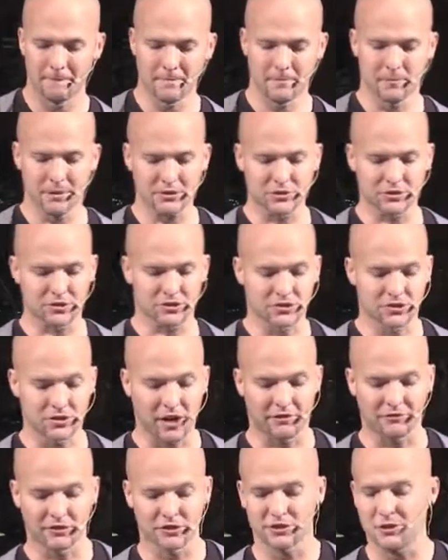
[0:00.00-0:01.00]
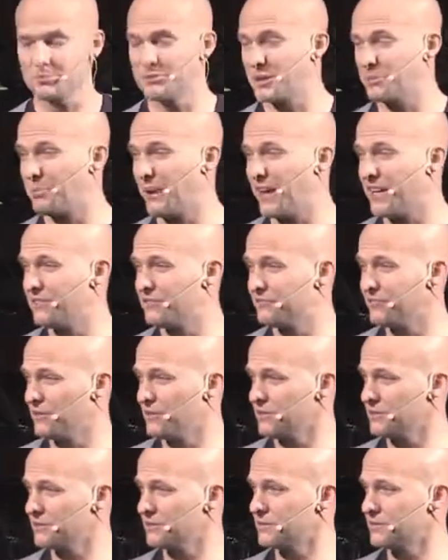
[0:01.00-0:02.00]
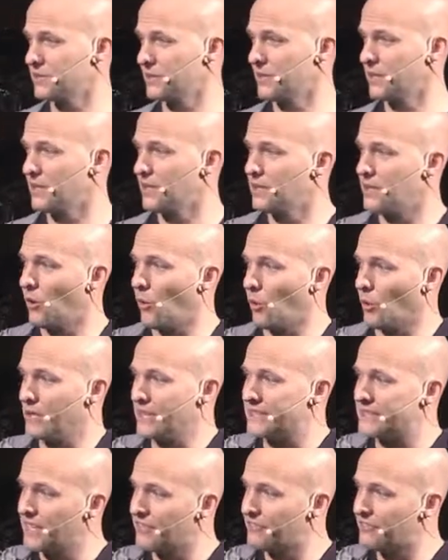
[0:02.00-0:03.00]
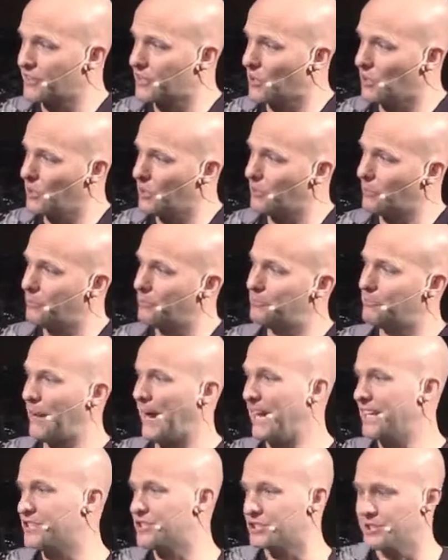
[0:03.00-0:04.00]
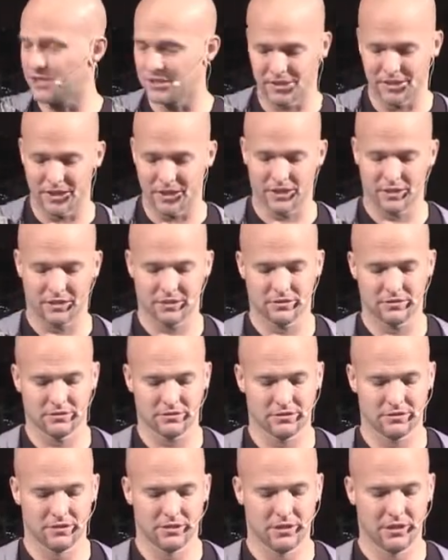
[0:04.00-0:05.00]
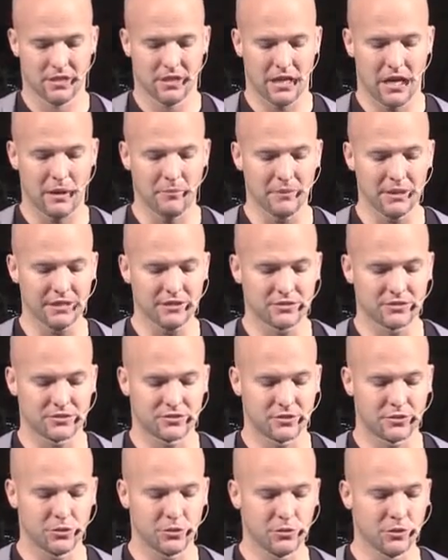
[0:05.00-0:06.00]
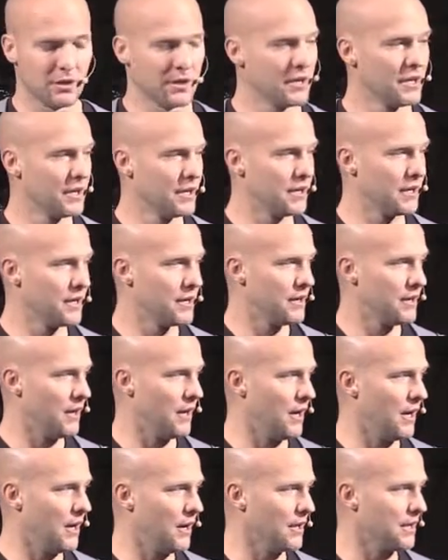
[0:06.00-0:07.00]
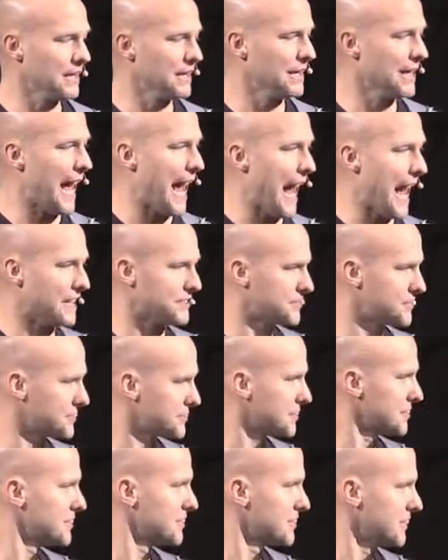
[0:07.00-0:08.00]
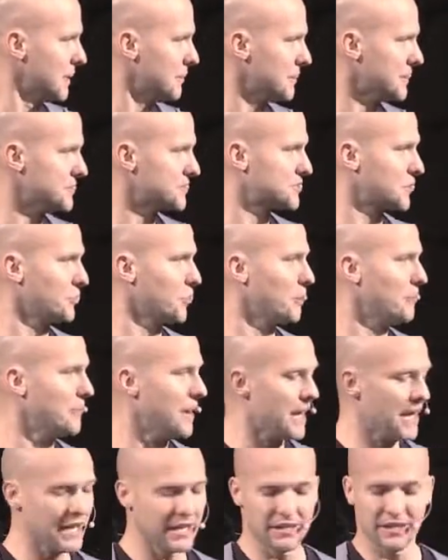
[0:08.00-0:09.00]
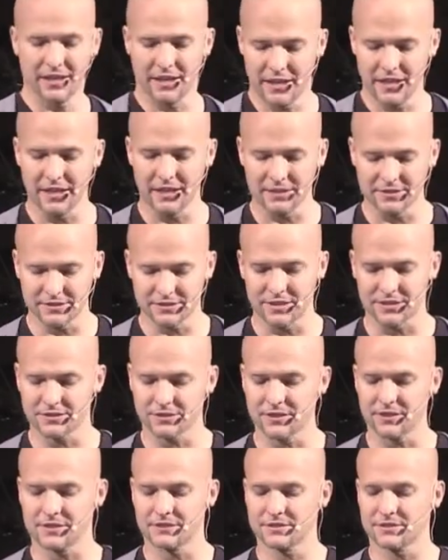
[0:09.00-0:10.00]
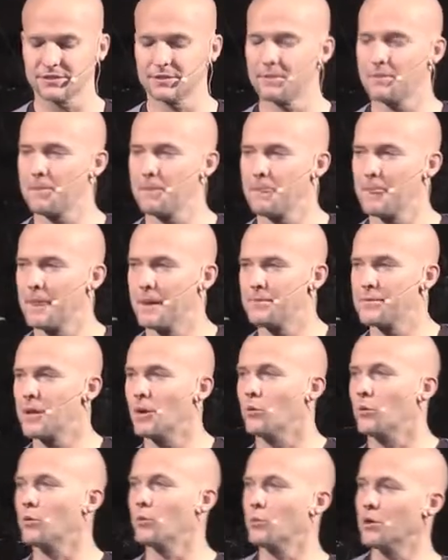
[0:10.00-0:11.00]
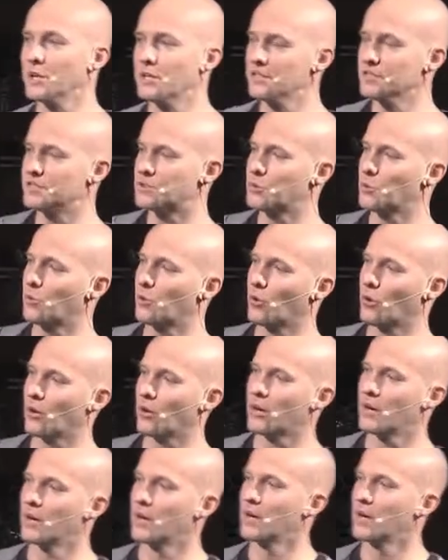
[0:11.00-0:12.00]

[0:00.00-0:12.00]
means to suffer something painful or difficult patiently. It means to uh, last. It means to remain in existence. When we endure,